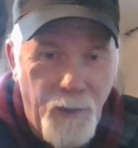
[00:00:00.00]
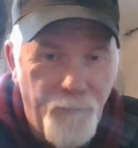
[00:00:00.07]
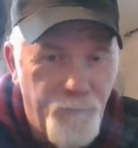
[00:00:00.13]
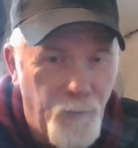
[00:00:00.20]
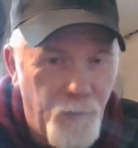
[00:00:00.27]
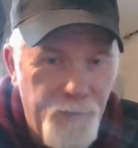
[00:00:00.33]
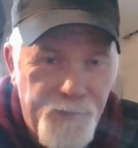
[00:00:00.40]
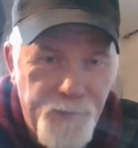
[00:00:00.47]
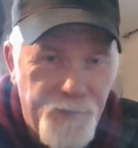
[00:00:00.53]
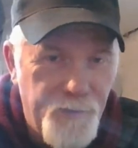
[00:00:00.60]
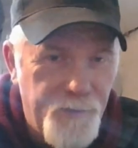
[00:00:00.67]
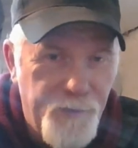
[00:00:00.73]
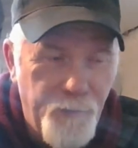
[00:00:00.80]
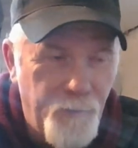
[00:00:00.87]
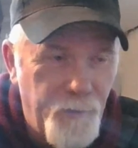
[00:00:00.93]
of course, it's
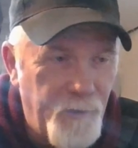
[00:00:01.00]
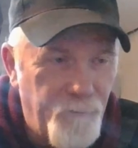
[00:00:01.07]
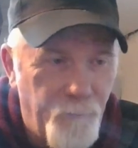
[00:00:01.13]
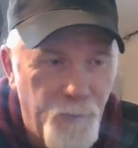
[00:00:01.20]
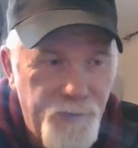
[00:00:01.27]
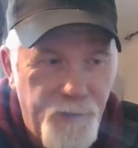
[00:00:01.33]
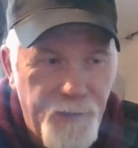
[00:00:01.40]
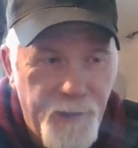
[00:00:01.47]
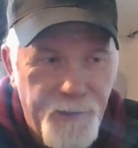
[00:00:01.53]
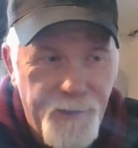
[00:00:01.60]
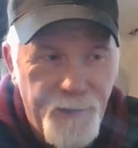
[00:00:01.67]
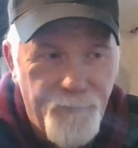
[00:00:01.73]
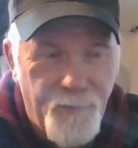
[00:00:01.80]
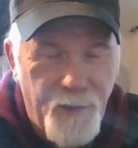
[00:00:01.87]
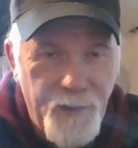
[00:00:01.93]
intuitive. Once you get to
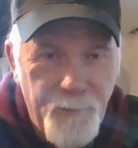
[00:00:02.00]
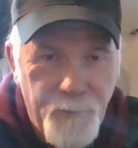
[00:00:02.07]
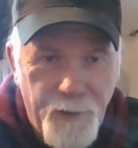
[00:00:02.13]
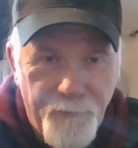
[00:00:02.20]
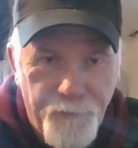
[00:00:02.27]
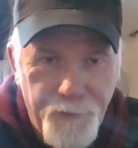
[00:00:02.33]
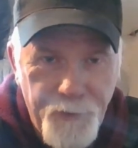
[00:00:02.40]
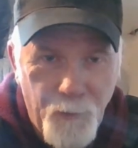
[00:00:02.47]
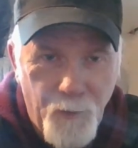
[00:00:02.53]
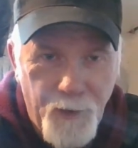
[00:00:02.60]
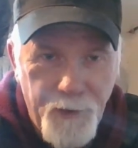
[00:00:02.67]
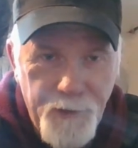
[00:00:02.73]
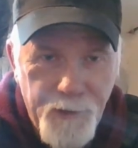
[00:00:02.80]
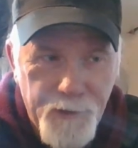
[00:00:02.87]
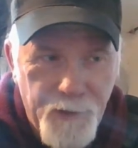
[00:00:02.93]
the volume level you want,
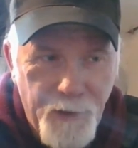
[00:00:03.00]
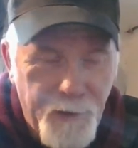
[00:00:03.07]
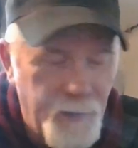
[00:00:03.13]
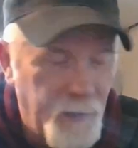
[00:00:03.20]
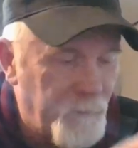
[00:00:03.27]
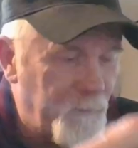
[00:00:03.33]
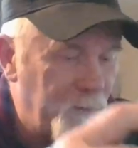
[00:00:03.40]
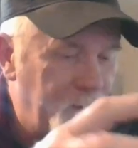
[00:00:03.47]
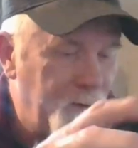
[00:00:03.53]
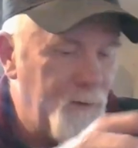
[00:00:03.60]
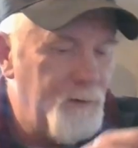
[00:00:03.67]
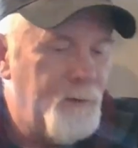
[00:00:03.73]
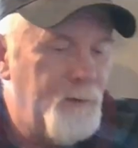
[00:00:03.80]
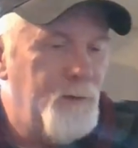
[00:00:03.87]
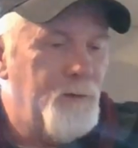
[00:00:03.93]
you just let go.
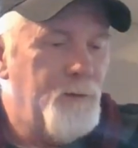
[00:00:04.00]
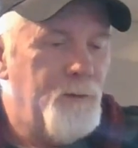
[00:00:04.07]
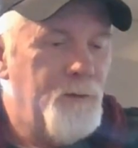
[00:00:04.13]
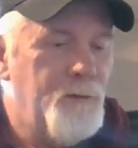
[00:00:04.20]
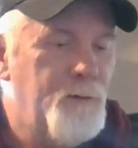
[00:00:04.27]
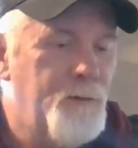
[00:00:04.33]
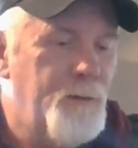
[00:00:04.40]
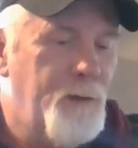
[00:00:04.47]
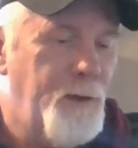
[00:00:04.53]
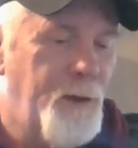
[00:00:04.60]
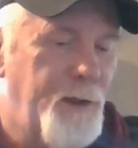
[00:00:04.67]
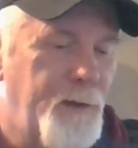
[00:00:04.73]
All right,